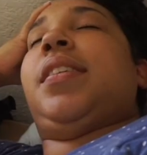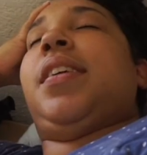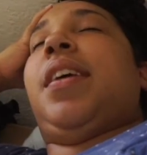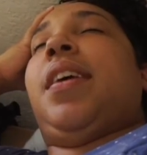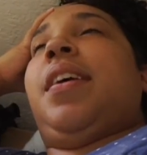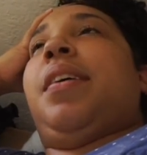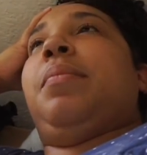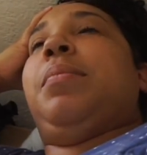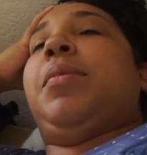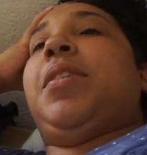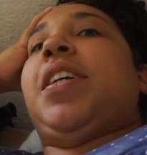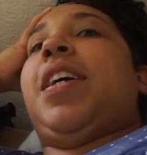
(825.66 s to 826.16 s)
So
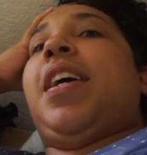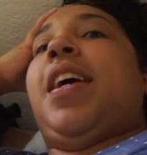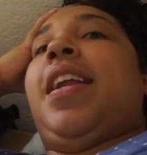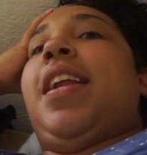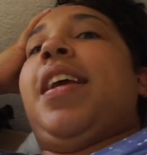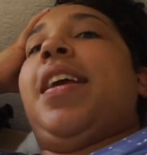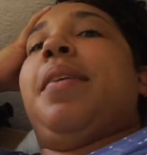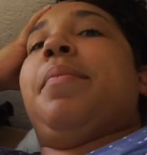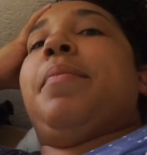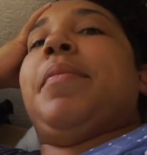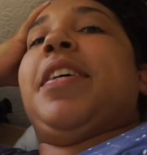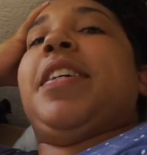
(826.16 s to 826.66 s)
I'm trying
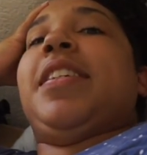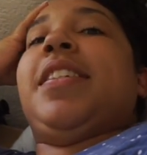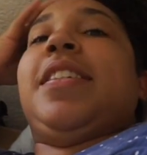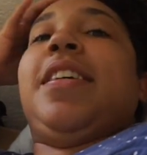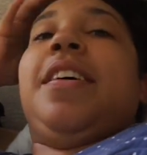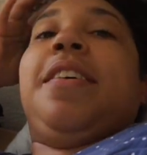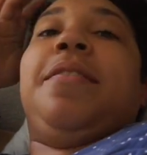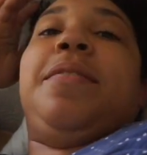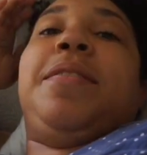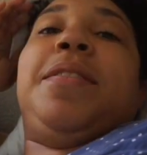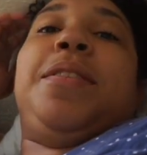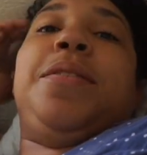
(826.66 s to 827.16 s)
to get
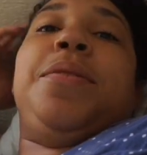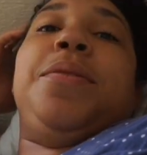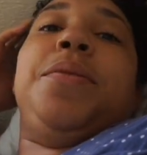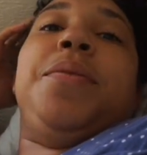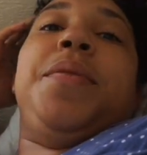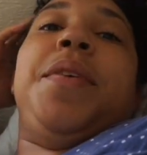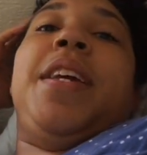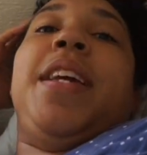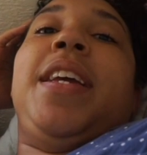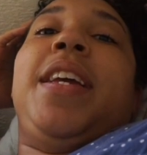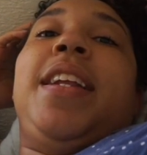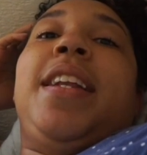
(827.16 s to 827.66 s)
myself to
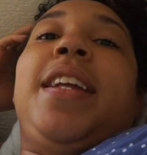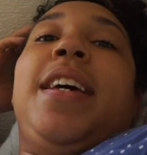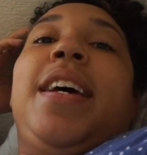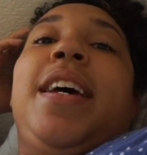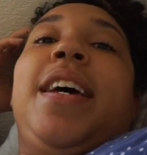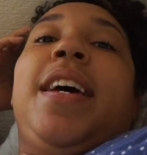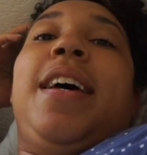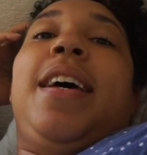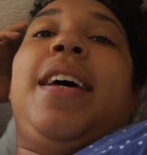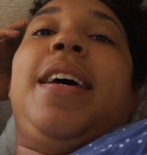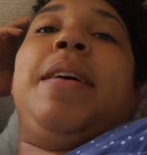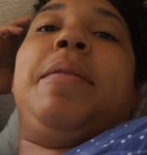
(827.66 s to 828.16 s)
get
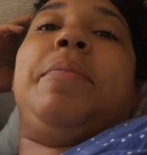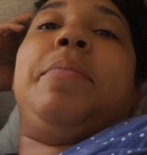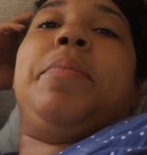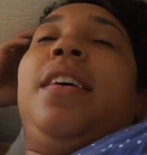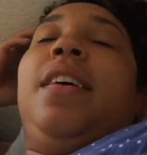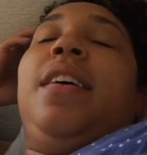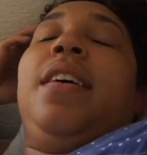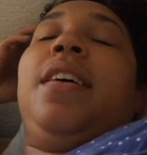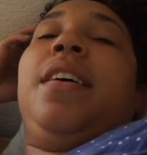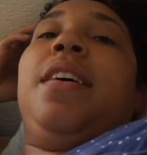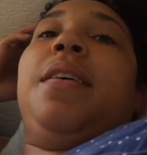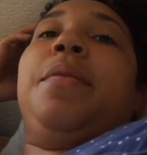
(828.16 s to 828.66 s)
up,
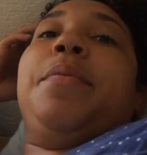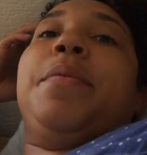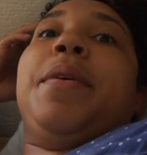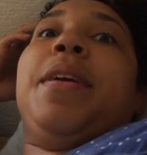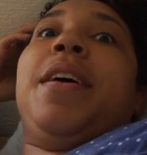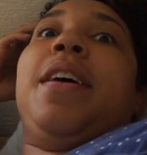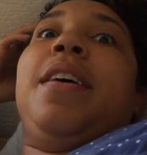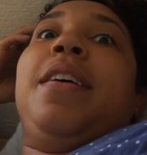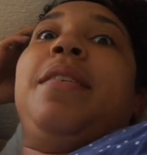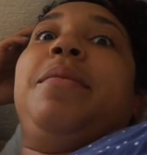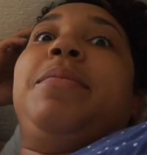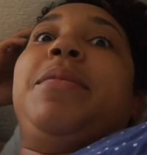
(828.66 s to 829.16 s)

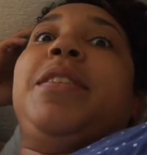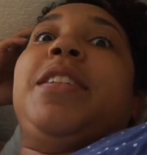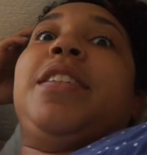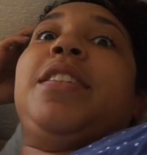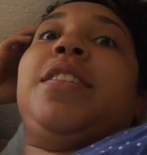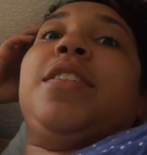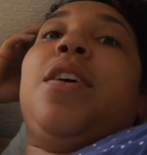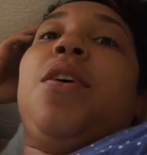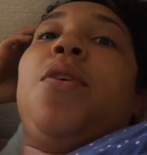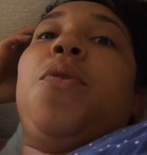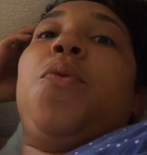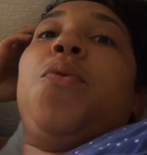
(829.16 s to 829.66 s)
but I'm
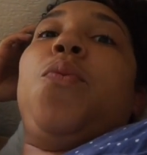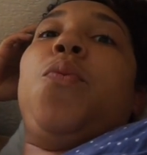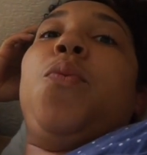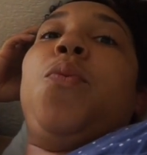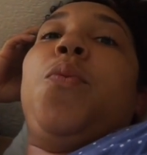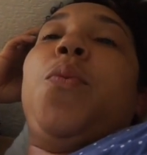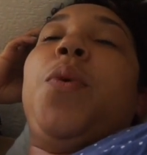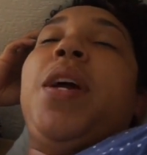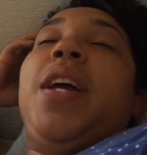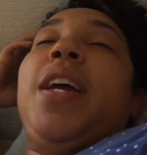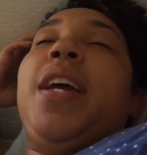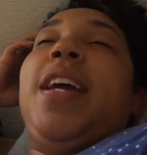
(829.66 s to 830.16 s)
just so
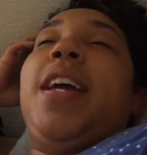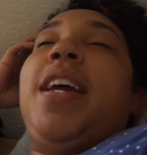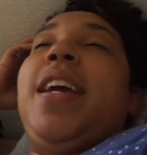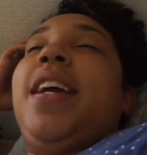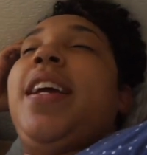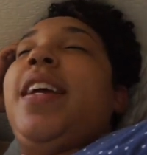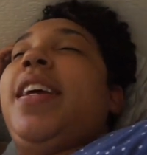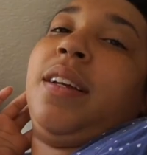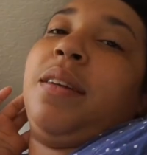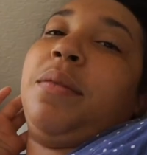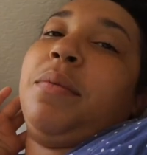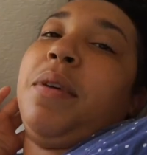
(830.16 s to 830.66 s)

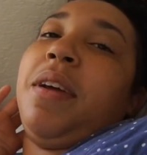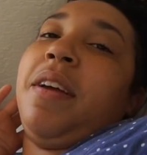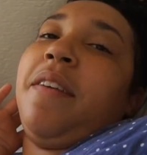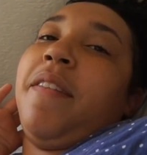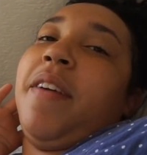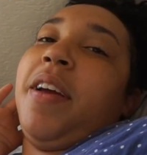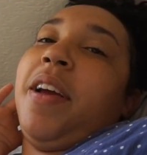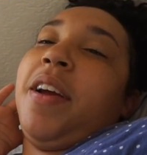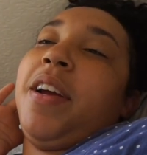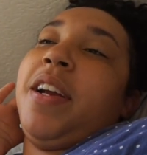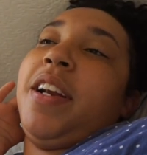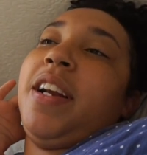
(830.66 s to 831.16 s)
weak. I'm like
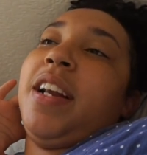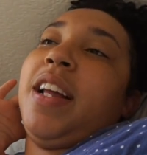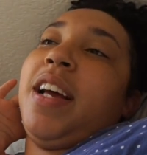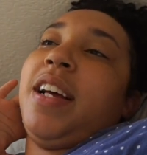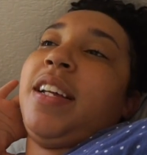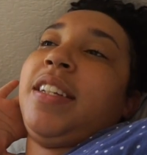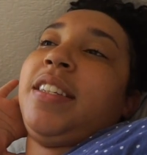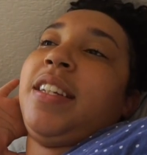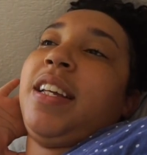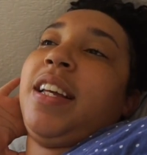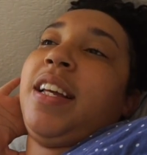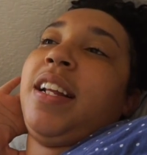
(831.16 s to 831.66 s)
very
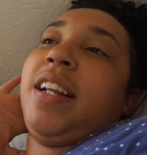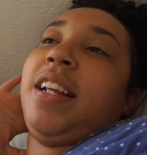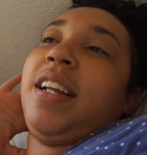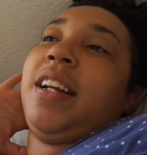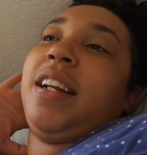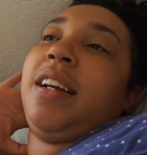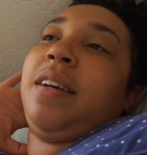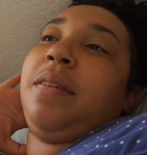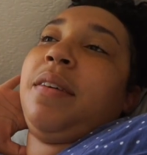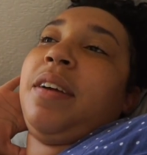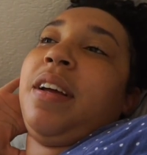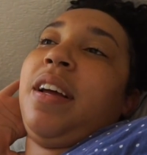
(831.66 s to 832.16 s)

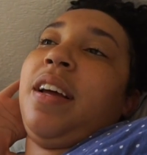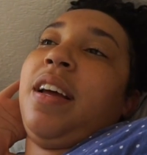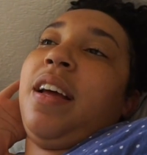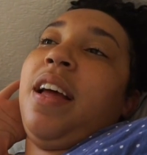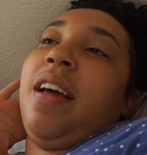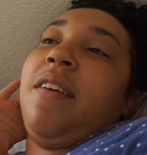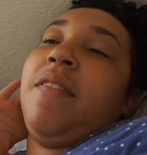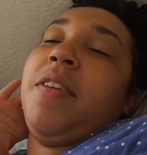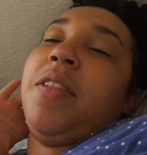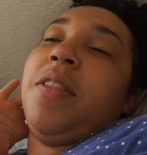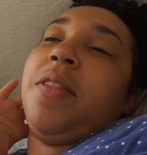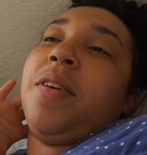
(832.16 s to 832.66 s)
nauseated. I
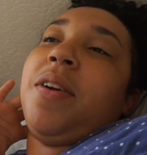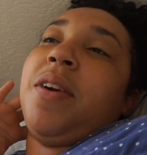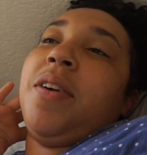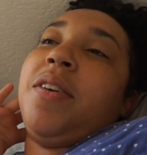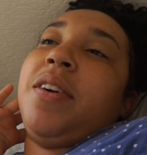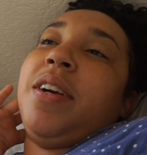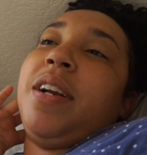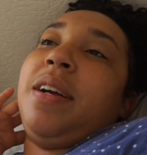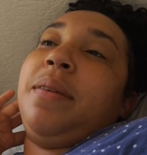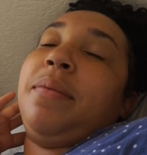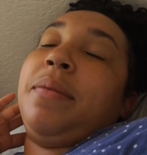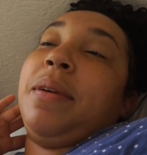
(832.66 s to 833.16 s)
haven't
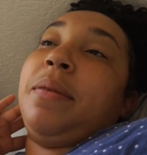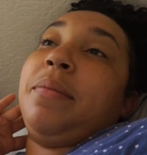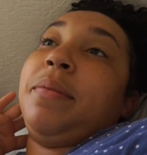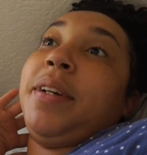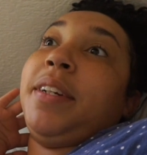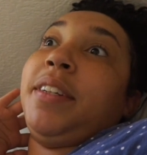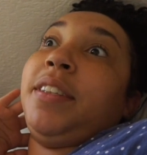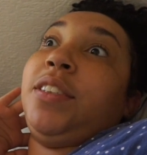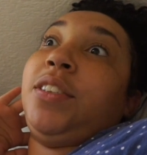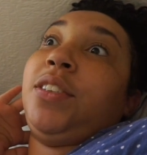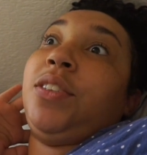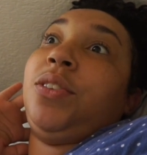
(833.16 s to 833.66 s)
thrown up, but I'm
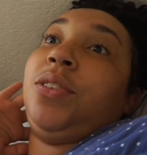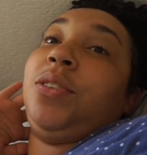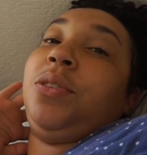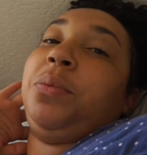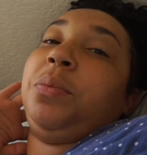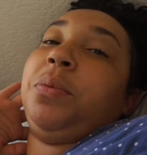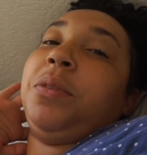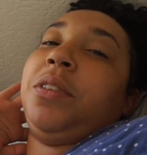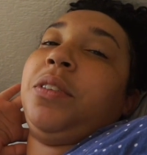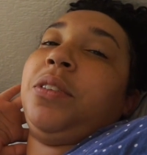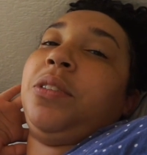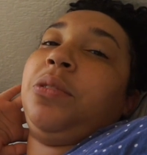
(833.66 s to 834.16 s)
like
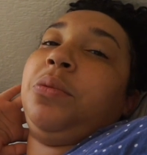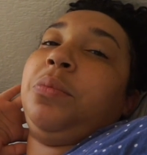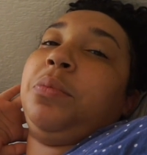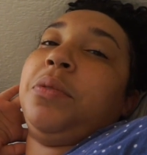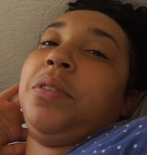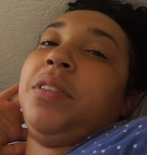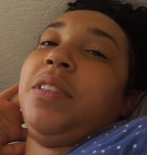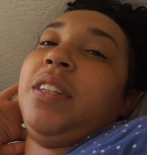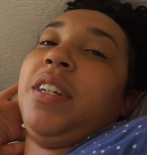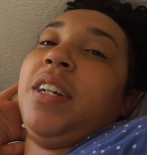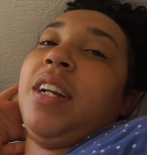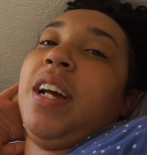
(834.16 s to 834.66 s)
super,
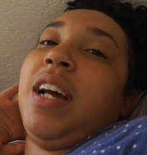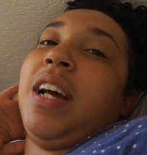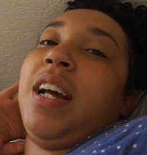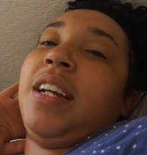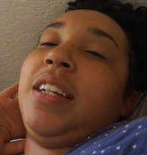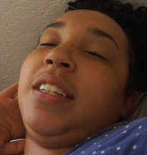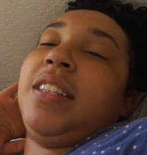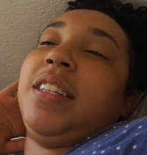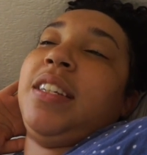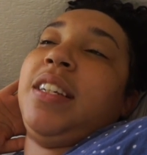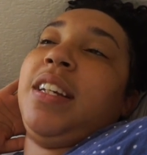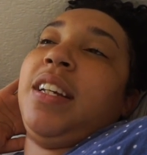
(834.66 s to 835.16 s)
super
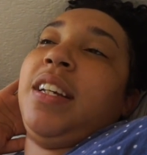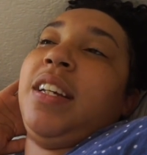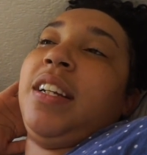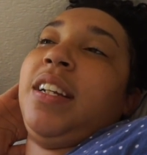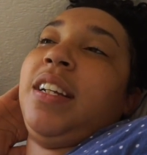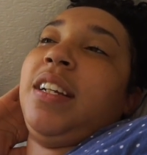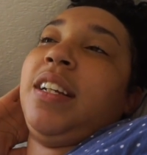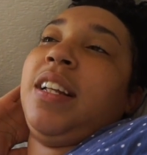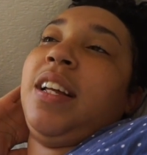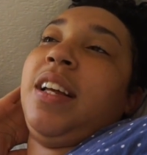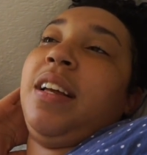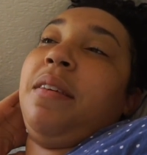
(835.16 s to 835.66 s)

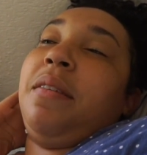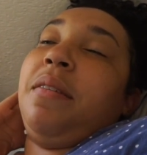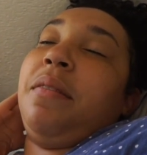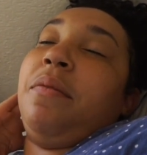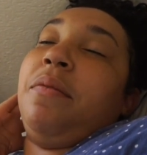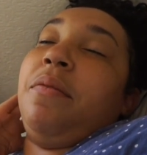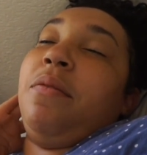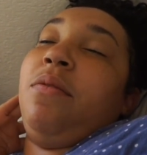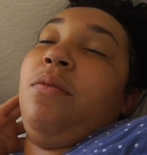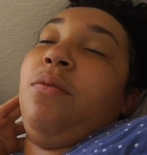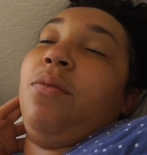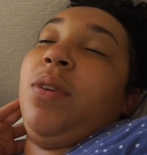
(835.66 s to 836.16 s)
nauseated, like
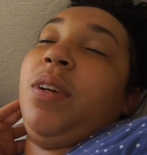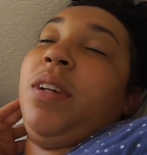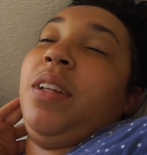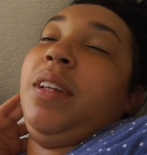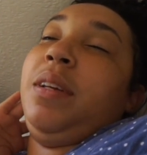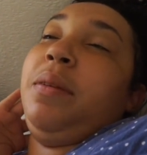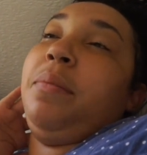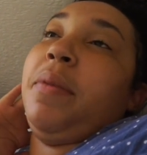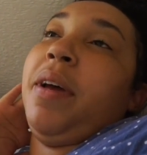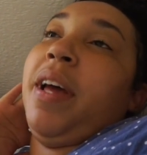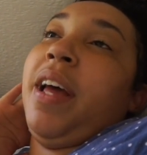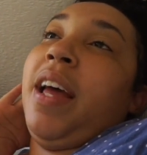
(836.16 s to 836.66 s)

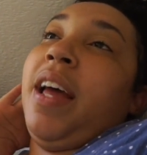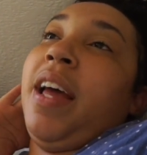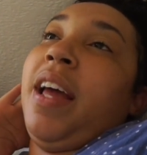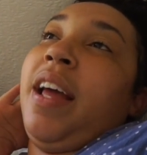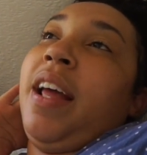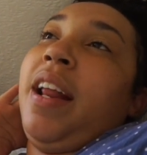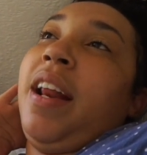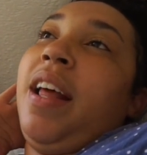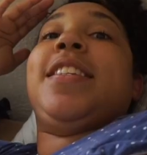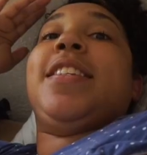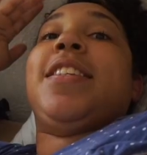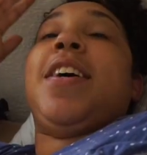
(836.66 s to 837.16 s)
really
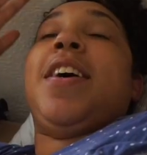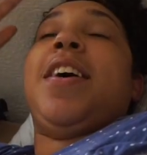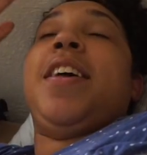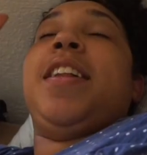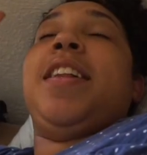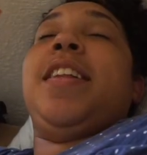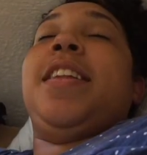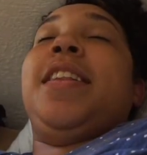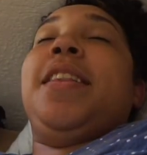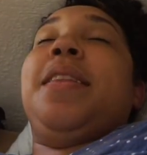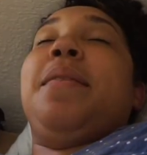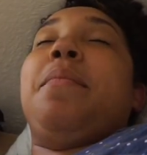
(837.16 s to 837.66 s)
bad. It's
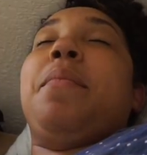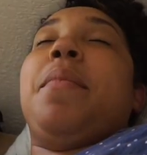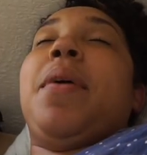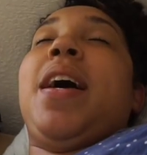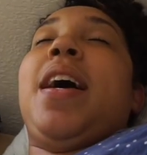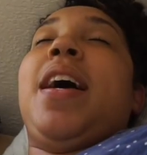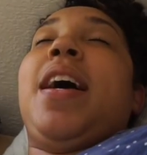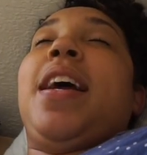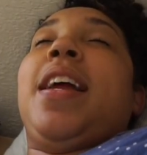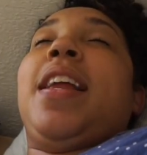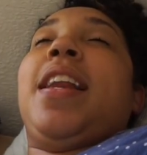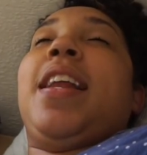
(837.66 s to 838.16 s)
all in the
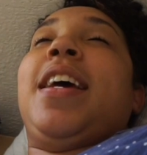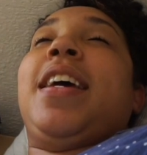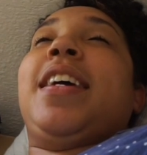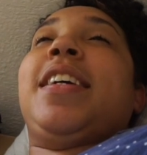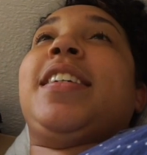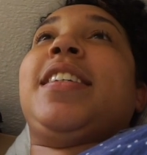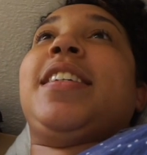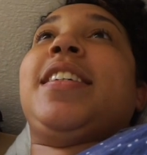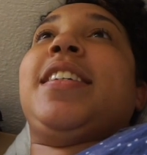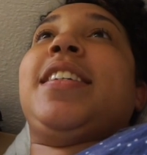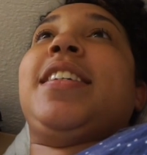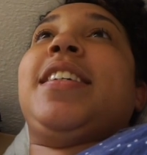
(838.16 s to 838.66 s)
mind,
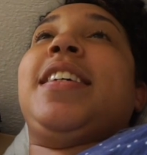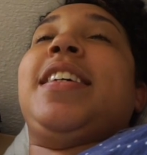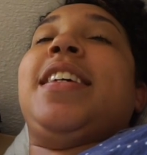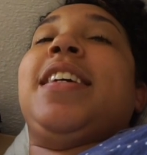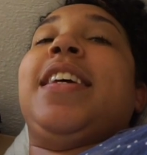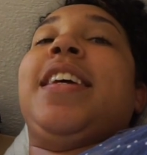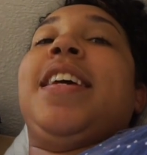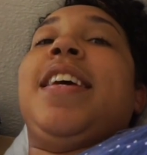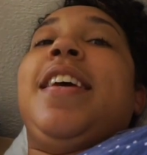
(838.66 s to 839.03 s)
Ashley.